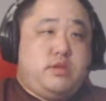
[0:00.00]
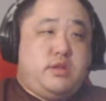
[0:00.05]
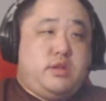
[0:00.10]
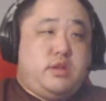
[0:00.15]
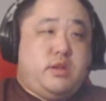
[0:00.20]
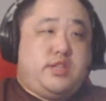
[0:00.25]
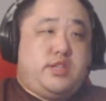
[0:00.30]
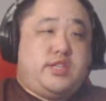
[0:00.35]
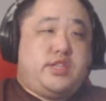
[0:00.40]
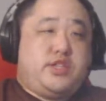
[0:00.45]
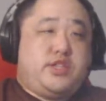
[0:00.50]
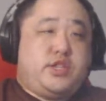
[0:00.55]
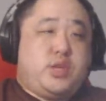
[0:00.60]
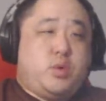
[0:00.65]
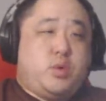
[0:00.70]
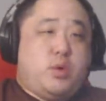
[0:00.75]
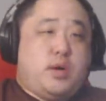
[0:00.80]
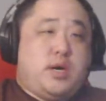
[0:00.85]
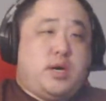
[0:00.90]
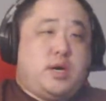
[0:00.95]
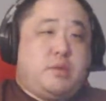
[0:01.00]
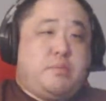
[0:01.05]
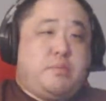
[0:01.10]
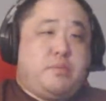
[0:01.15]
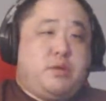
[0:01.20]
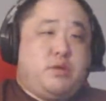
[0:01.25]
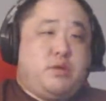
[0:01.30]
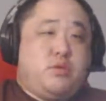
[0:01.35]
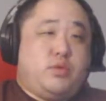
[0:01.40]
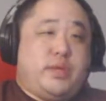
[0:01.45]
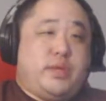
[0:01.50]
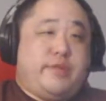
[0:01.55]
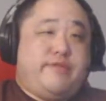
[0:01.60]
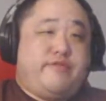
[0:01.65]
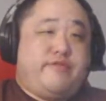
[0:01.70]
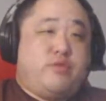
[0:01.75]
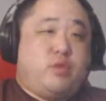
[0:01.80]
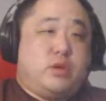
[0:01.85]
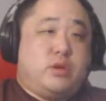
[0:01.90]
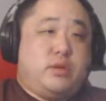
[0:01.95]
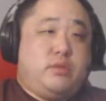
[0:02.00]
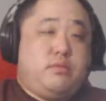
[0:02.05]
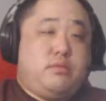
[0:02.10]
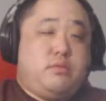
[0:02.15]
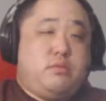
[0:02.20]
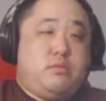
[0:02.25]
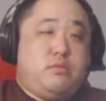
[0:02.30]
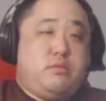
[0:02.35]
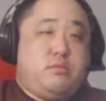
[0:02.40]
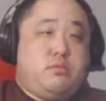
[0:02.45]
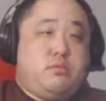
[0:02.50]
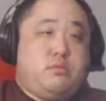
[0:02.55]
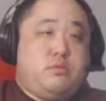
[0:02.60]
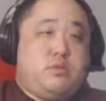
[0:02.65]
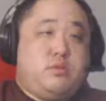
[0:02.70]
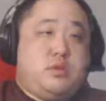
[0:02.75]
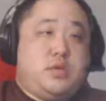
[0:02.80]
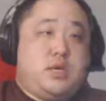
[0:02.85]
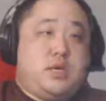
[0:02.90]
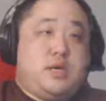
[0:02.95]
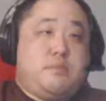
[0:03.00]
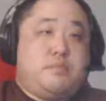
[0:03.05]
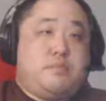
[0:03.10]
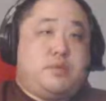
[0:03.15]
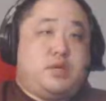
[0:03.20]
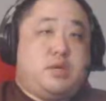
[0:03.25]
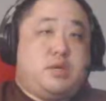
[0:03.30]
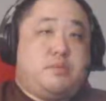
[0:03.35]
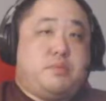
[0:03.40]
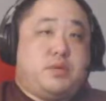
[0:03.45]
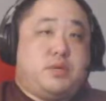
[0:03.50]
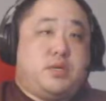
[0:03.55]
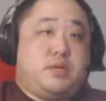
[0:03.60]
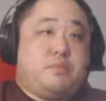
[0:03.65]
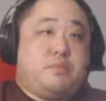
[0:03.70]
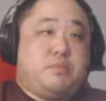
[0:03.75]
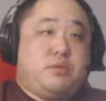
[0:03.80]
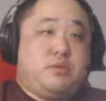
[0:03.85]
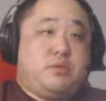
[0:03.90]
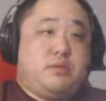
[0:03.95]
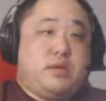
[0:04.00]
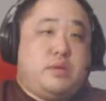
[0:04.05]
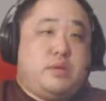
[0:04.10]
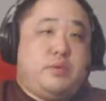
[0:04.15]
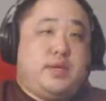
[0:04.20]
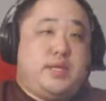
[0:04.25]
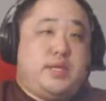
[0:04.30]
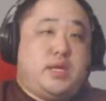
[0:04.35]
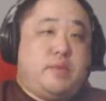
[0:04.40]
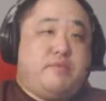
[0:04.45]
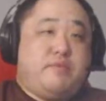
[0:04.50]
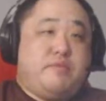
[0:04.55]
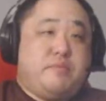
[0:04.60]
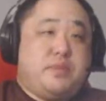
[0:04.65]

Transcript: It says to go up. Hold that thought. Up, up, up. I'm get up from